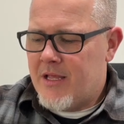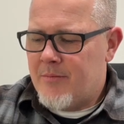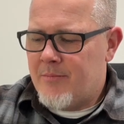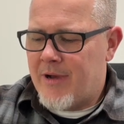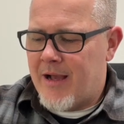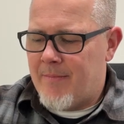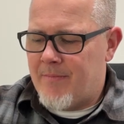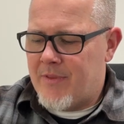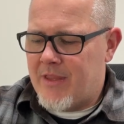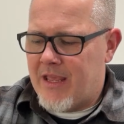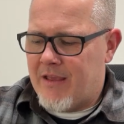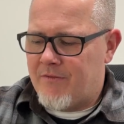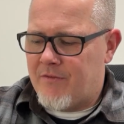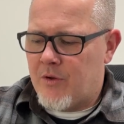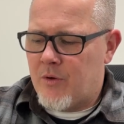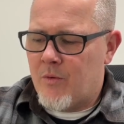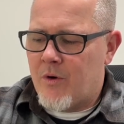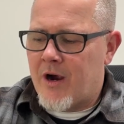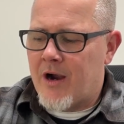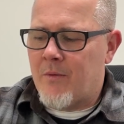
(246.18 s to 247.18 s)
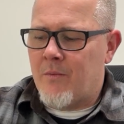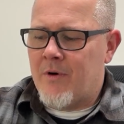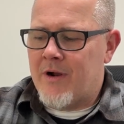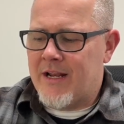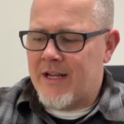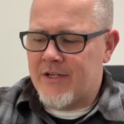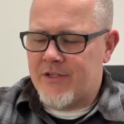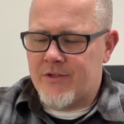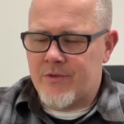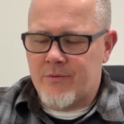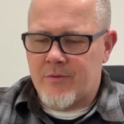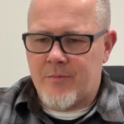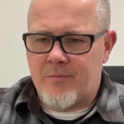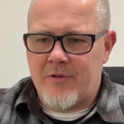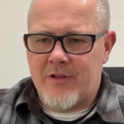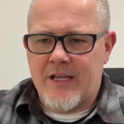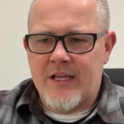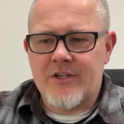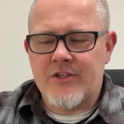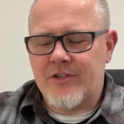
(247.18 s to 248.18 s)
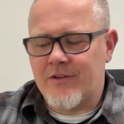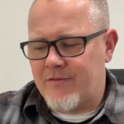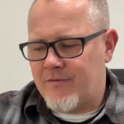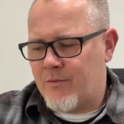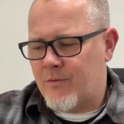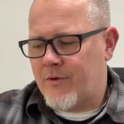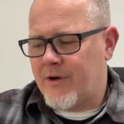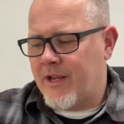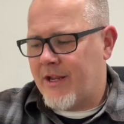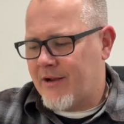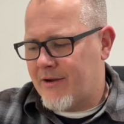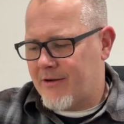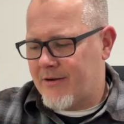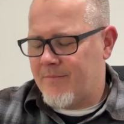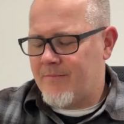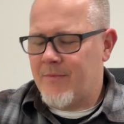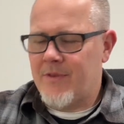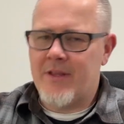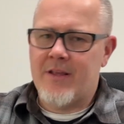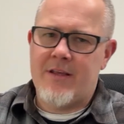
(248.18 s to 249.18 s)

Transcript: But if you are wanting to replace your 4 gear,